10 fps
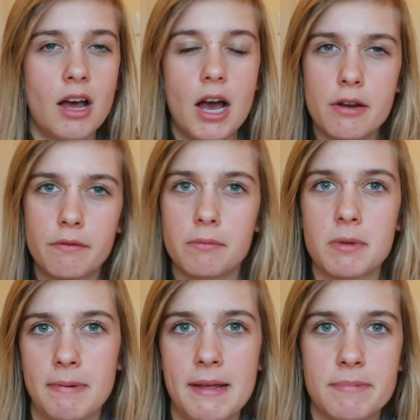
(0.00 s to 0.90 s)
I don't think
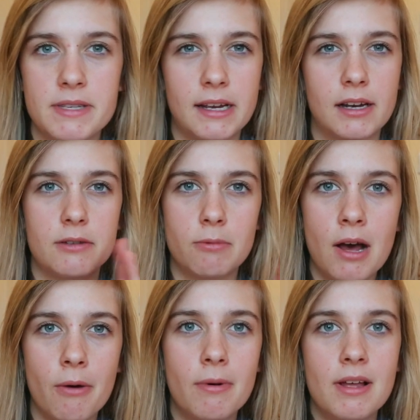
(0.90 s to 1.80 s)
we played particularly
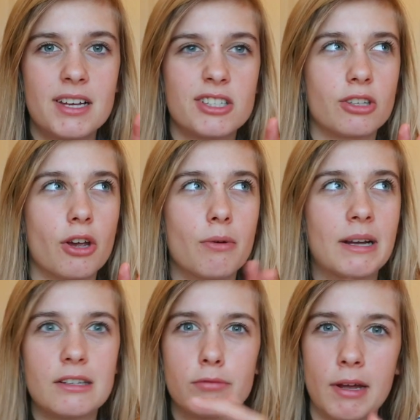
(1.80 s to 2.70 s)
well. So
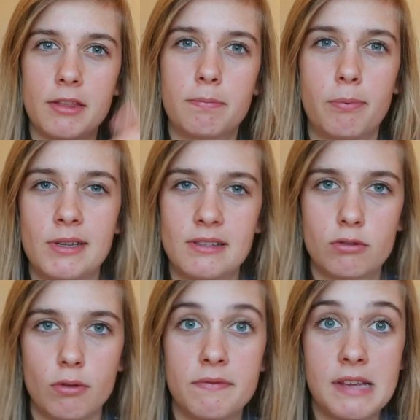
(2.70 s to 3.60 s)
I did write this point
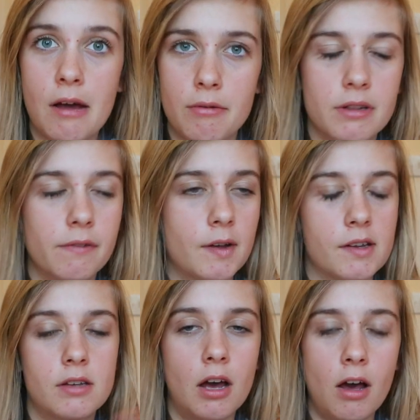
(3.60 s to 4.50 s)
sort of down in the
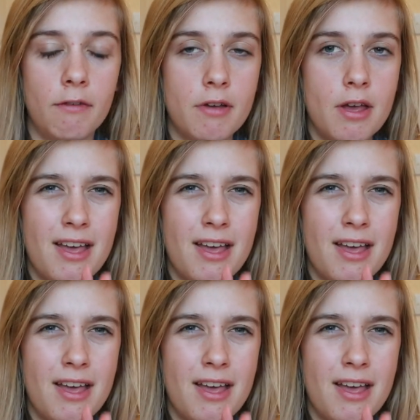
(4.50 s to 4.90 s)
first half.